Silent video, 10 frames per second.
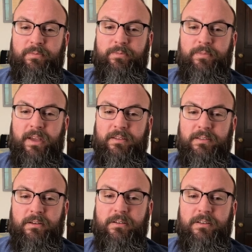and
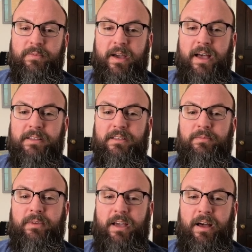starts by asking
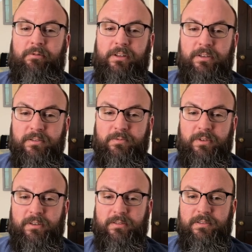me how I'll use
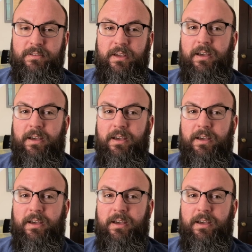Windows,